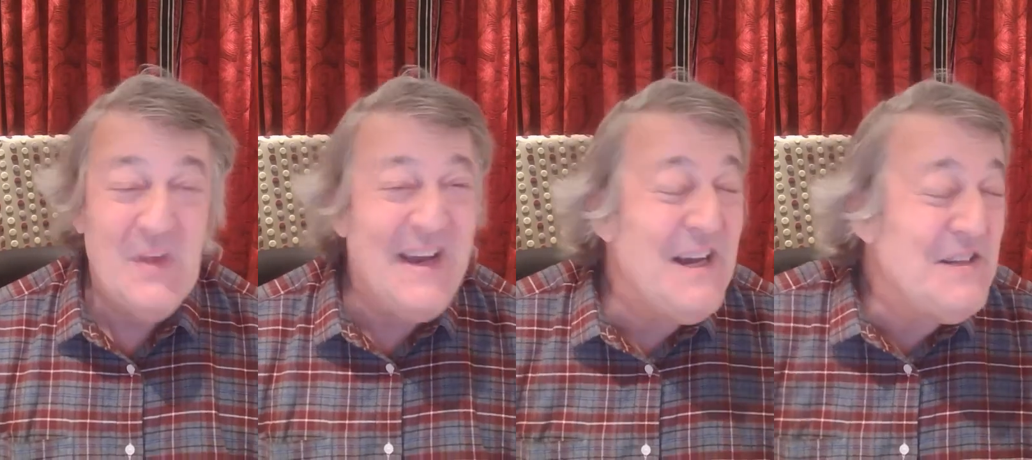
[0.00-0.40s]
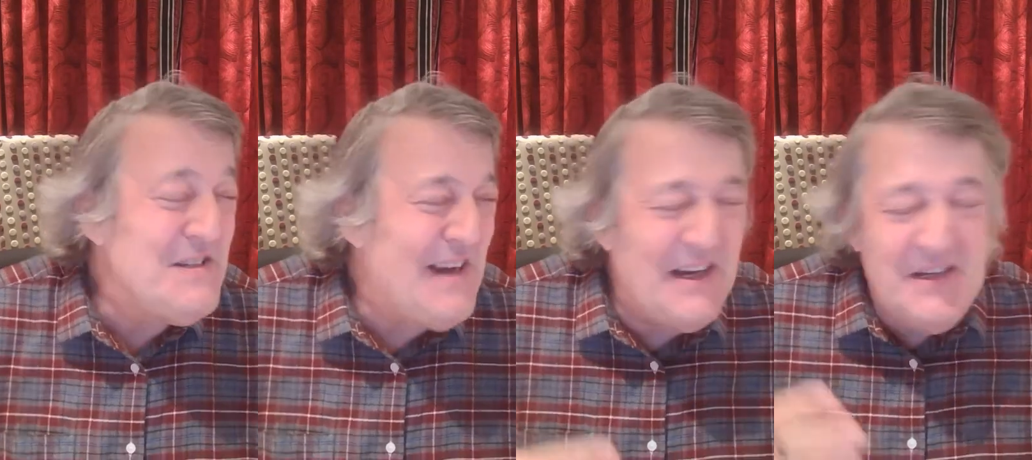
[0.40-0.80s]
And
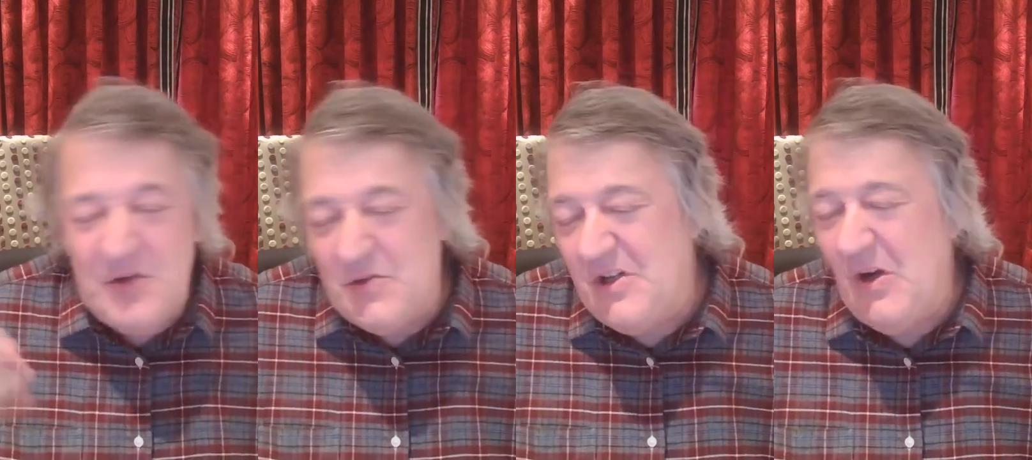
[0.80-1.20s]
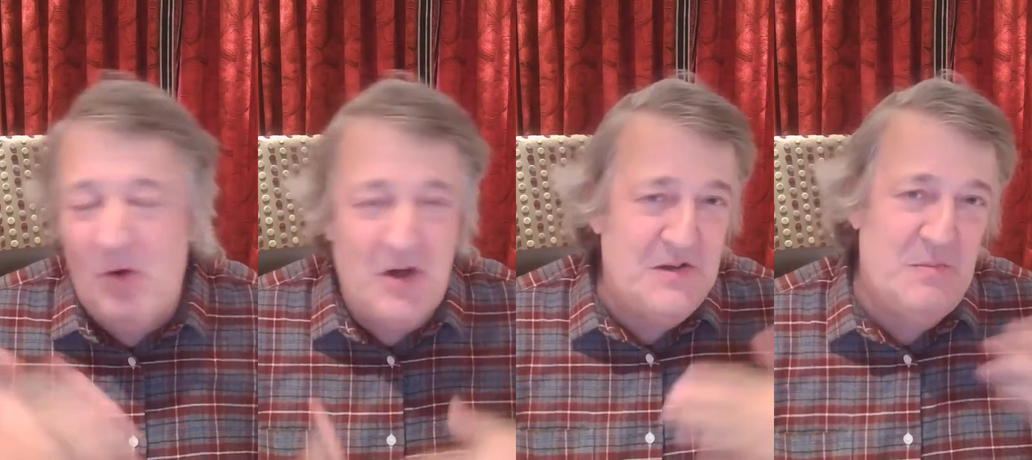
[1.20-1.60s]
I could go
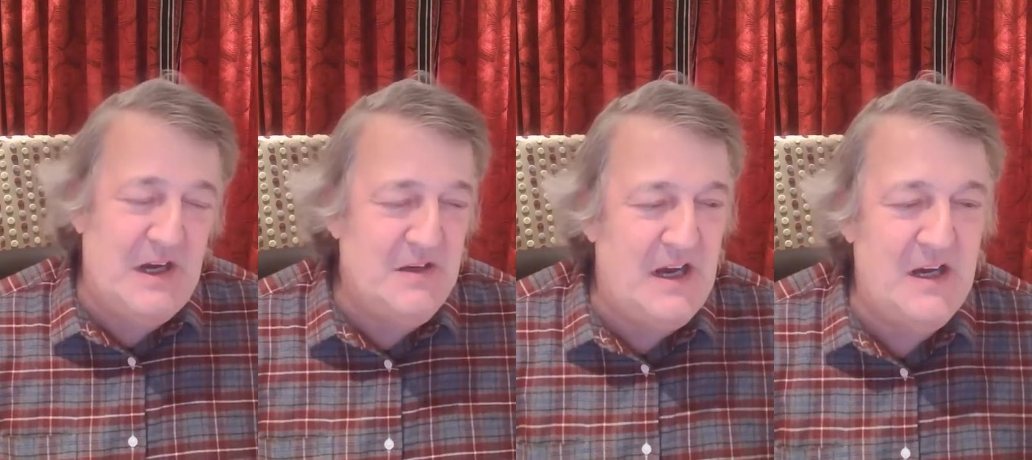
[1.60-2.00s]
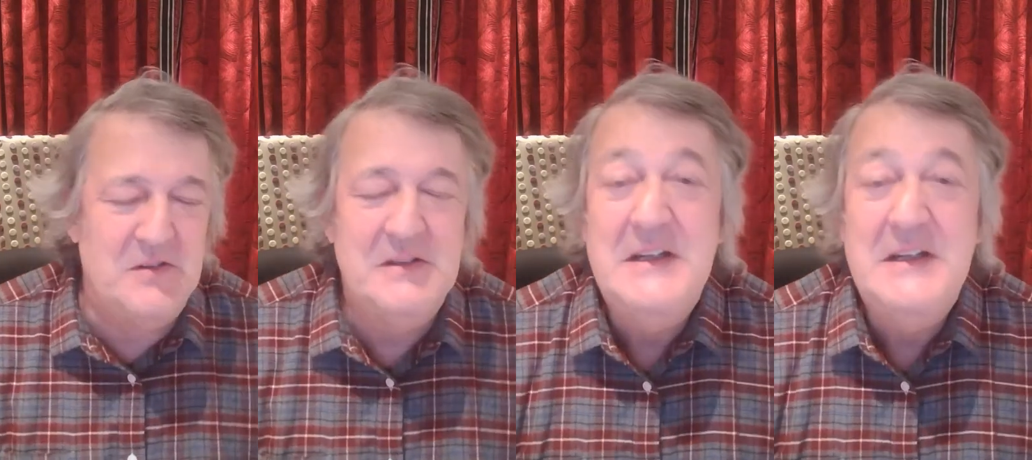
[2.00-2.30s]
on about how